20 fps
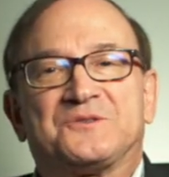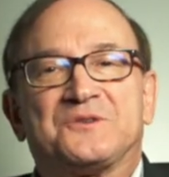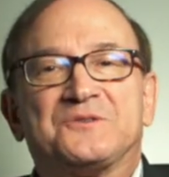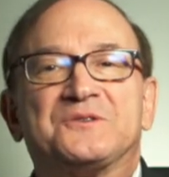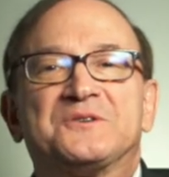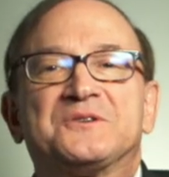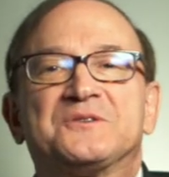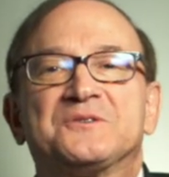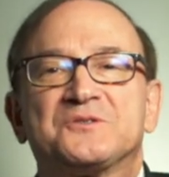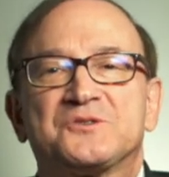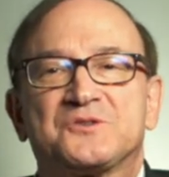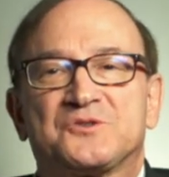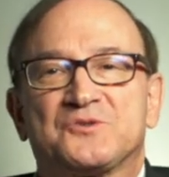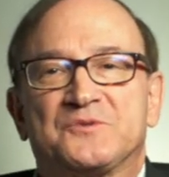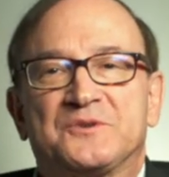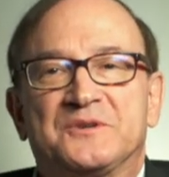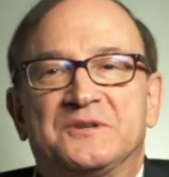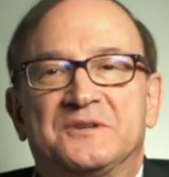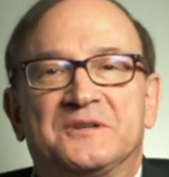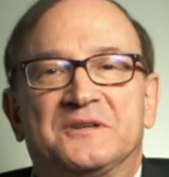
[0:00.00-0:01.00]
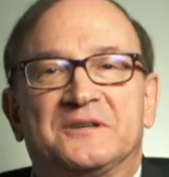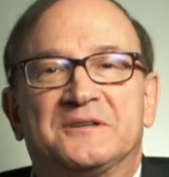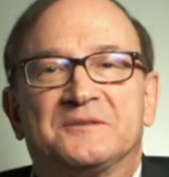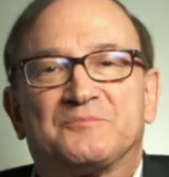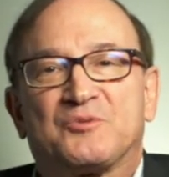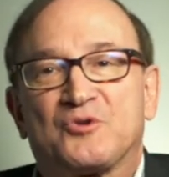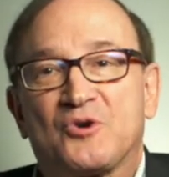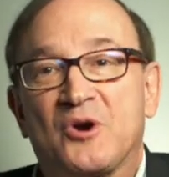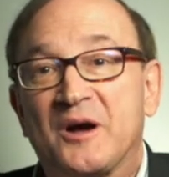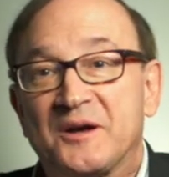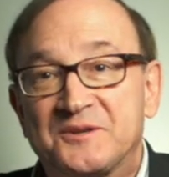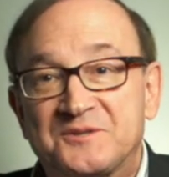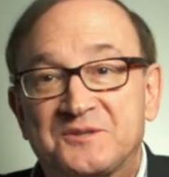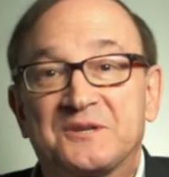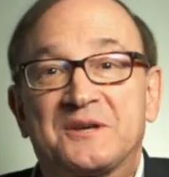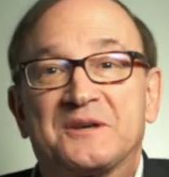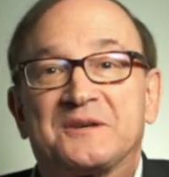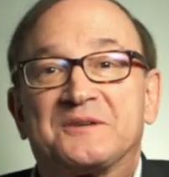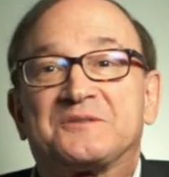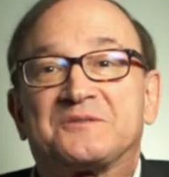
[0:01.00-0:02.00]
So the history and
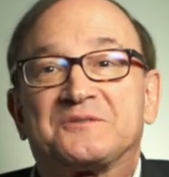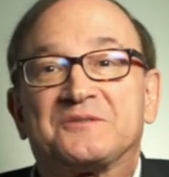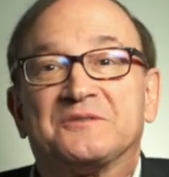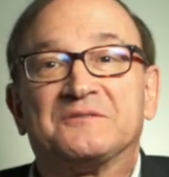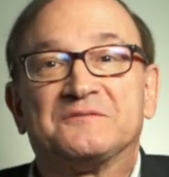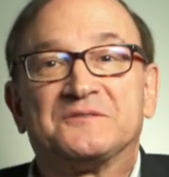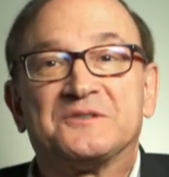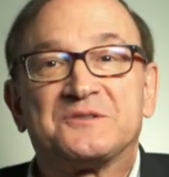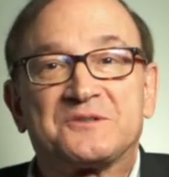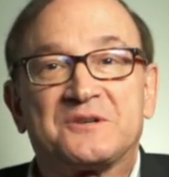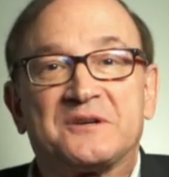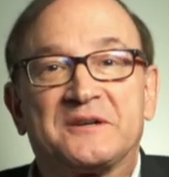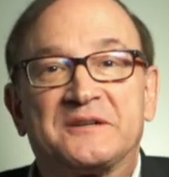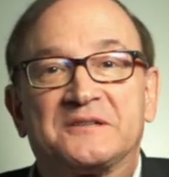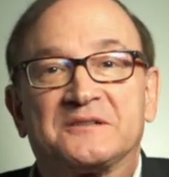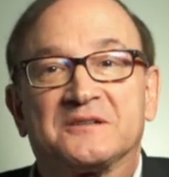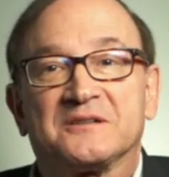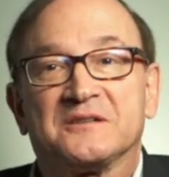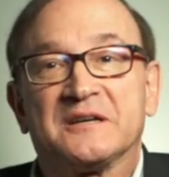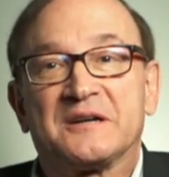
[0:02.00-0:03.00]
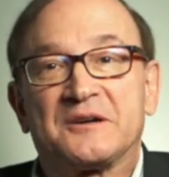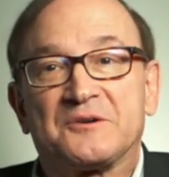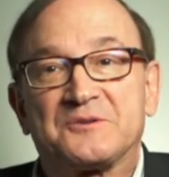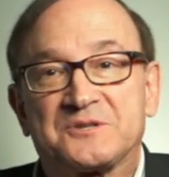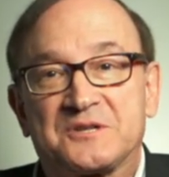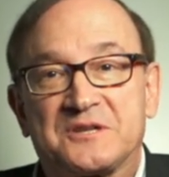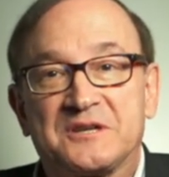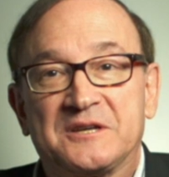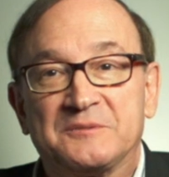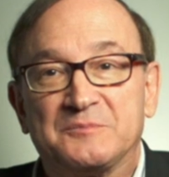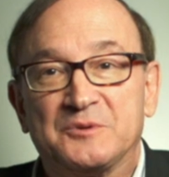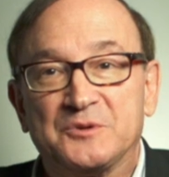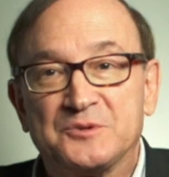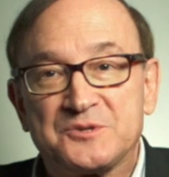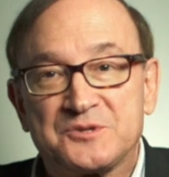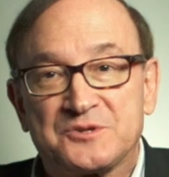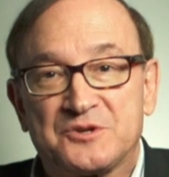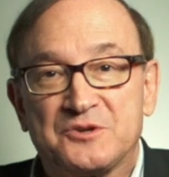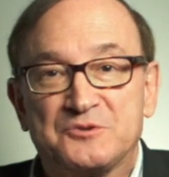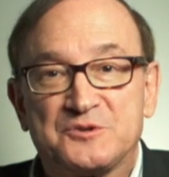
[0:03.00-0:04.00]
process of designing Clarus
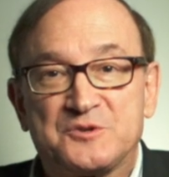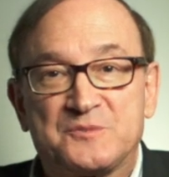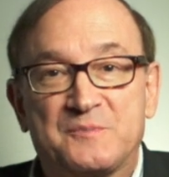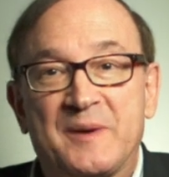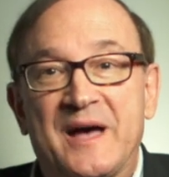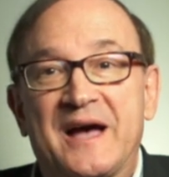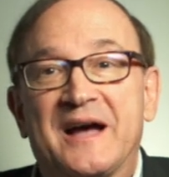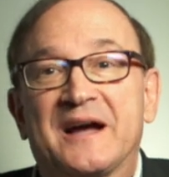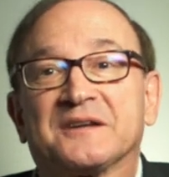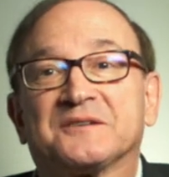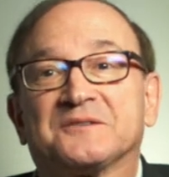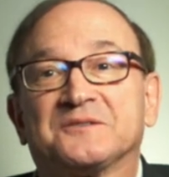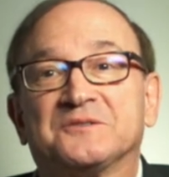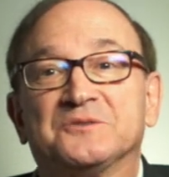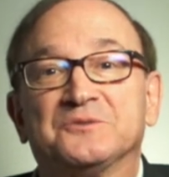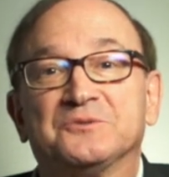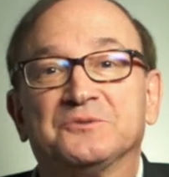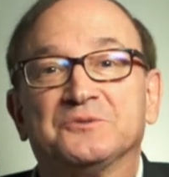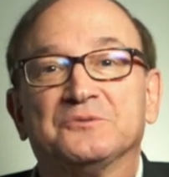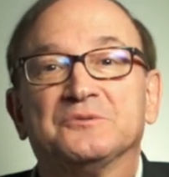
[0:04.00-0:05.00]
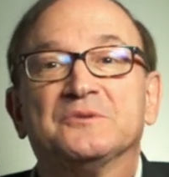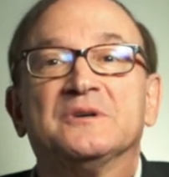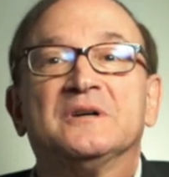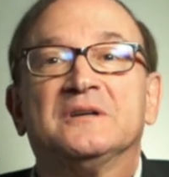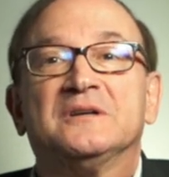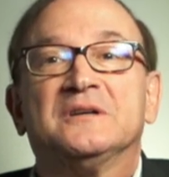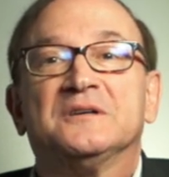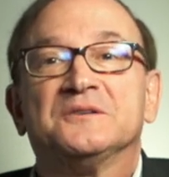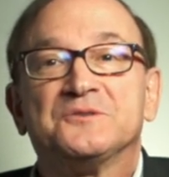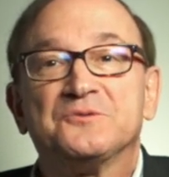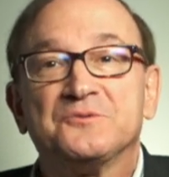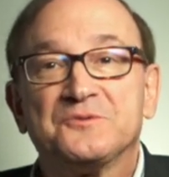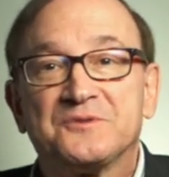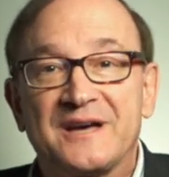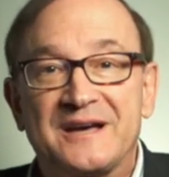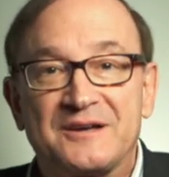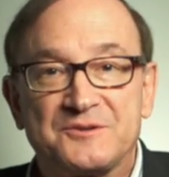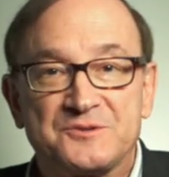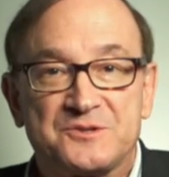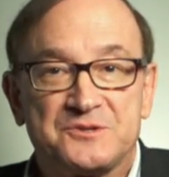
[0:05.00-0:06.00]
Cables goes back to
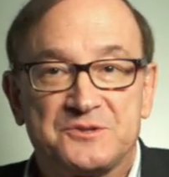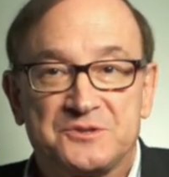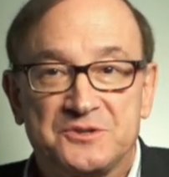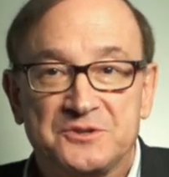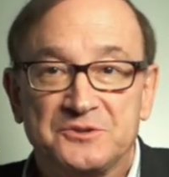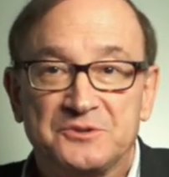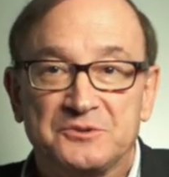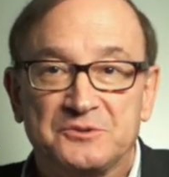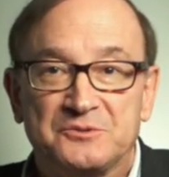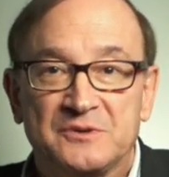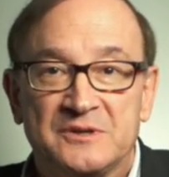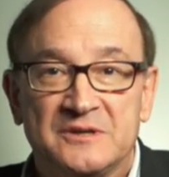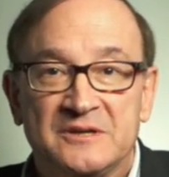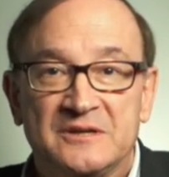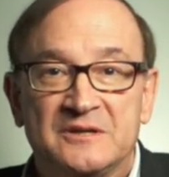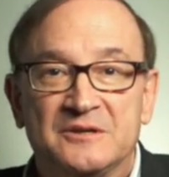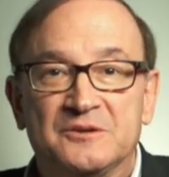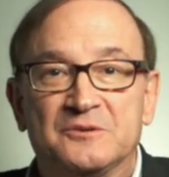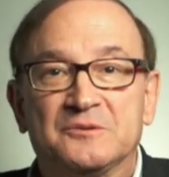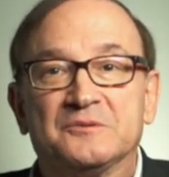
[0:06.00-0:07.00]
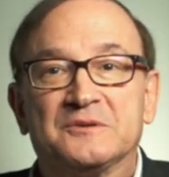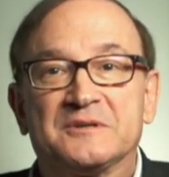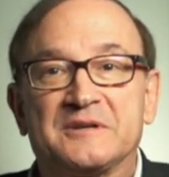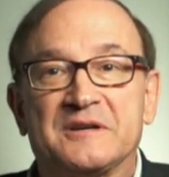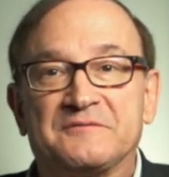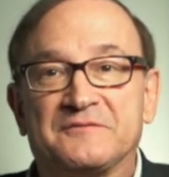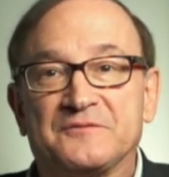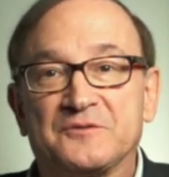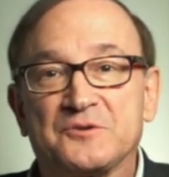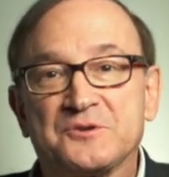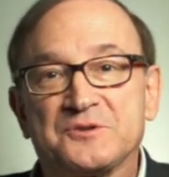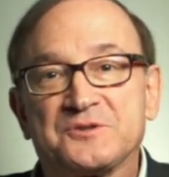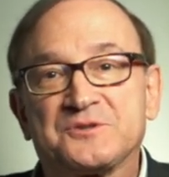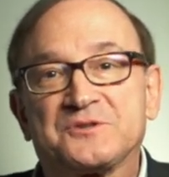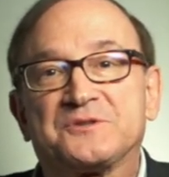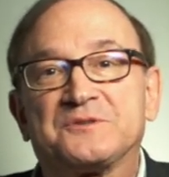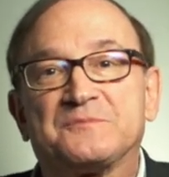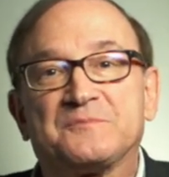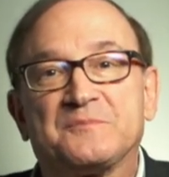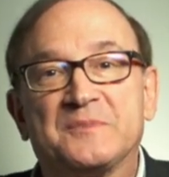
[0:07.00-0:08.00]
2002, when I
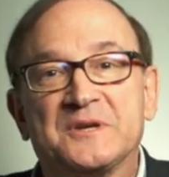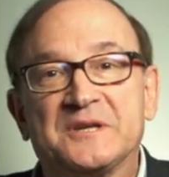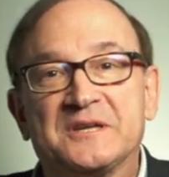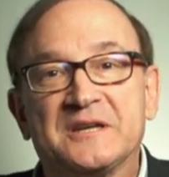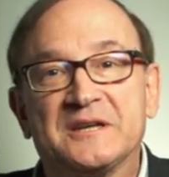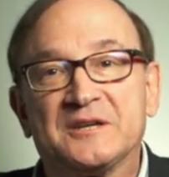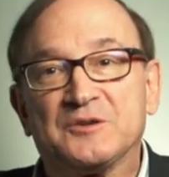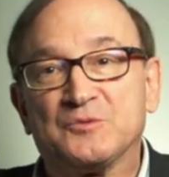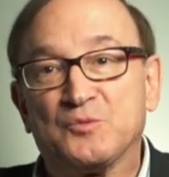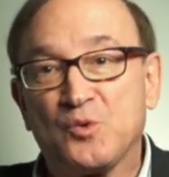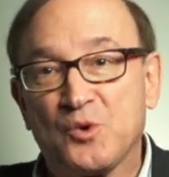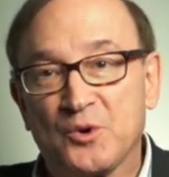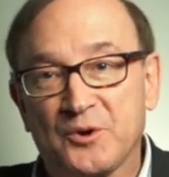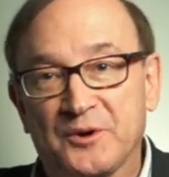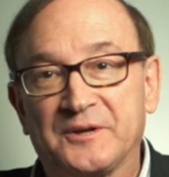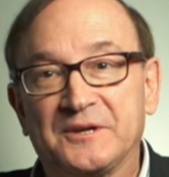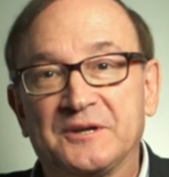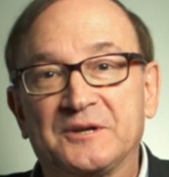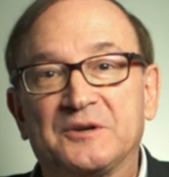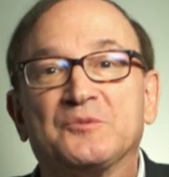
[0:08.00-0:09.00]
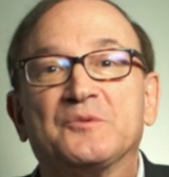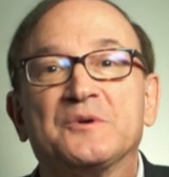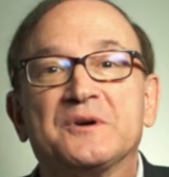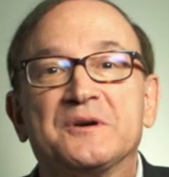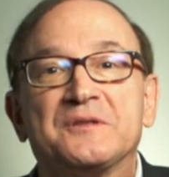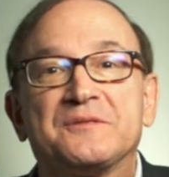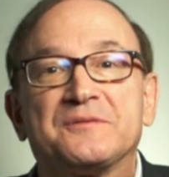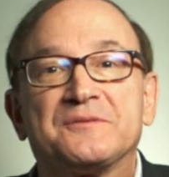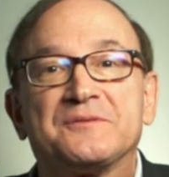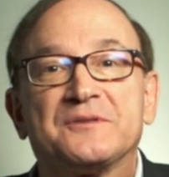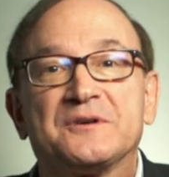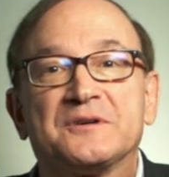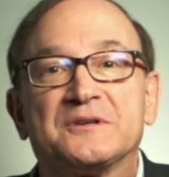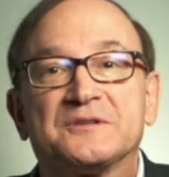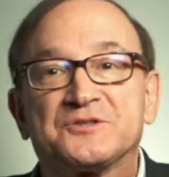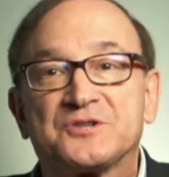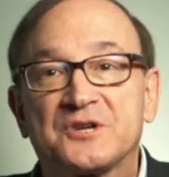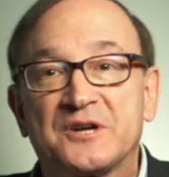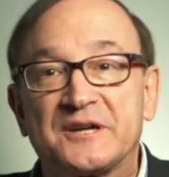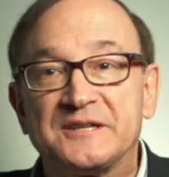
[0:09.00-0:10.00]
first began working with
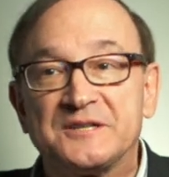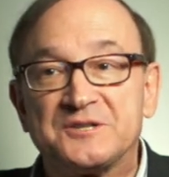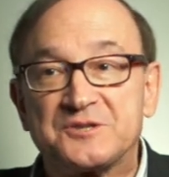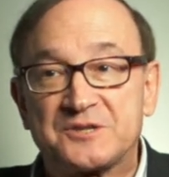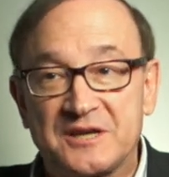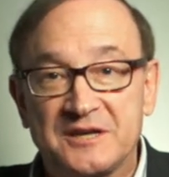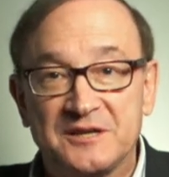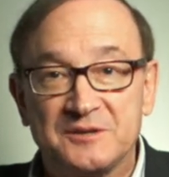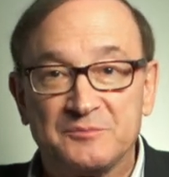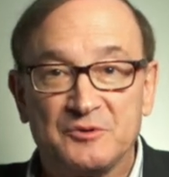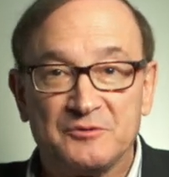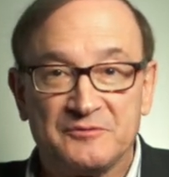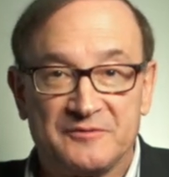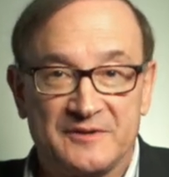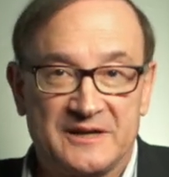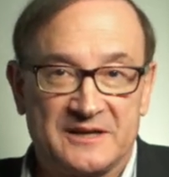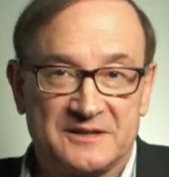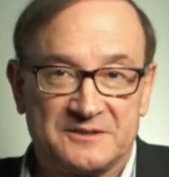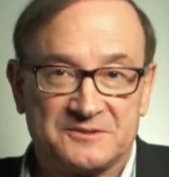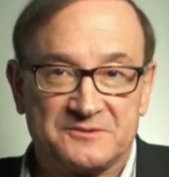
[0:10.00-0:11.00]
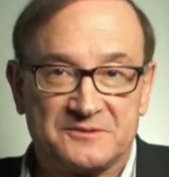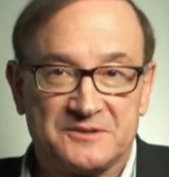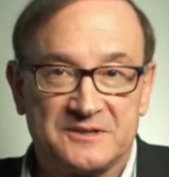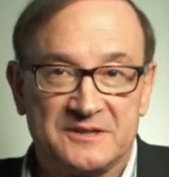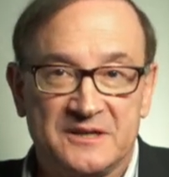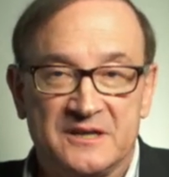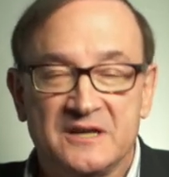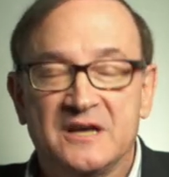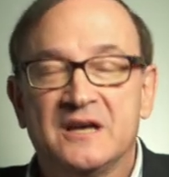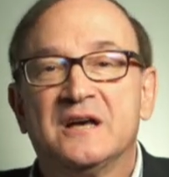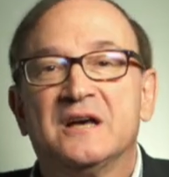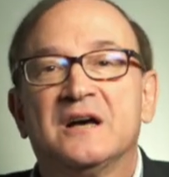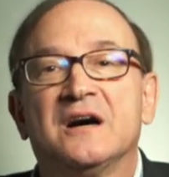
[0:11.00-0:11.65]
a Chinese cable factory.